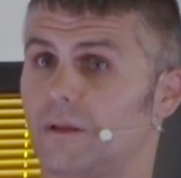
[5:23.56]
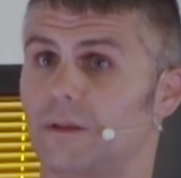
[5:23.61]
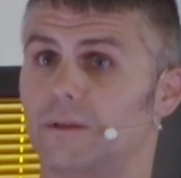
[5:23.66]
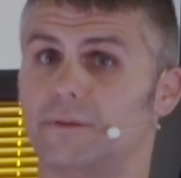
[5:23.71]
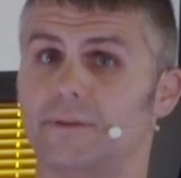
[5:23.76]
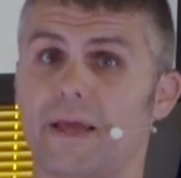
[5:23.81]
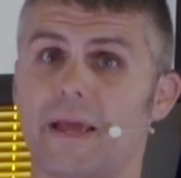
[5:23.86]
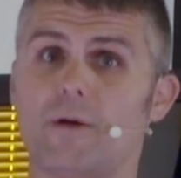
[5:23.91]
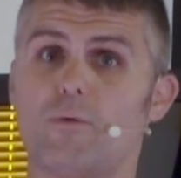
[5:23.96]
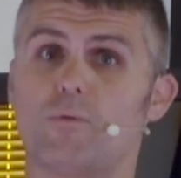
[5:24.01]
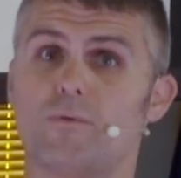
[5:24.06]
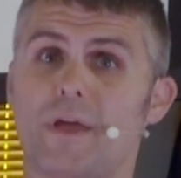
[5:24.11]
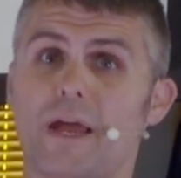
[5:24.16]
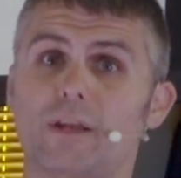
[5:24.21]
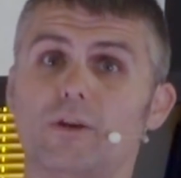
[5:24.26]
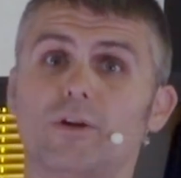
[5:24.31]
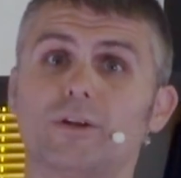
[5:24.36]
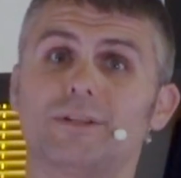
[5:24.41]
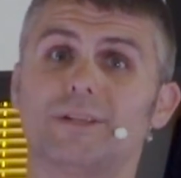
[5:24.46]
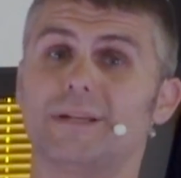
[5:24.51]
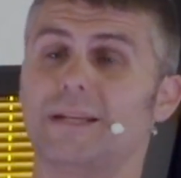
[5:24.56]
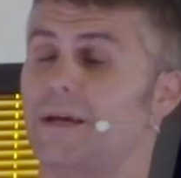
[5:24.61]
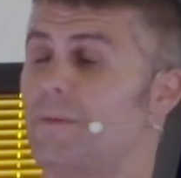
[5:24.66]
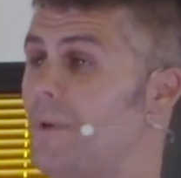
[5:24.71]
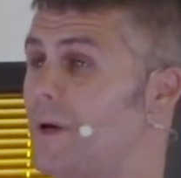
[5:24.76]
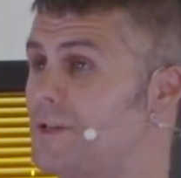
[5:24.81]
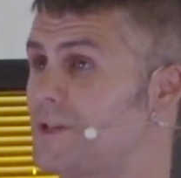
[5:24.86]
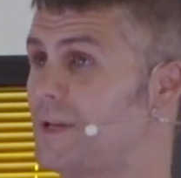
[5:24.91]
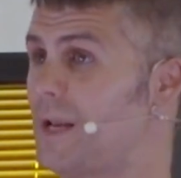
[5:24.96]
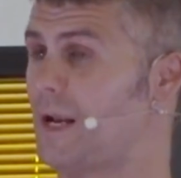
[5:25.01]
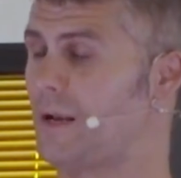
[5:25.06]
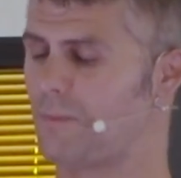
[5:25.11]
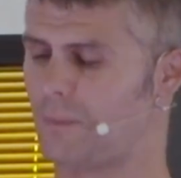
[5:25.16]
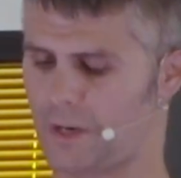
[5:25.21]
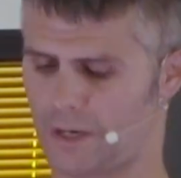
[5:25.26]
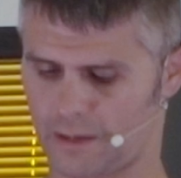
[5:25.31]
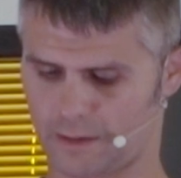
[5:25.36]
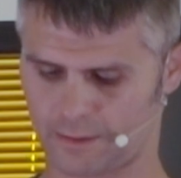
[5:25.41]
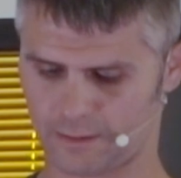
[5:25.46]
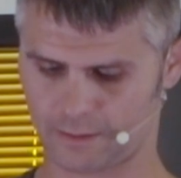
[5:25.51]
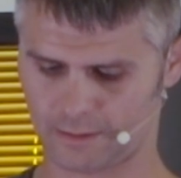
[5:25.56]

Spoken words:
They looked at him as an enemy.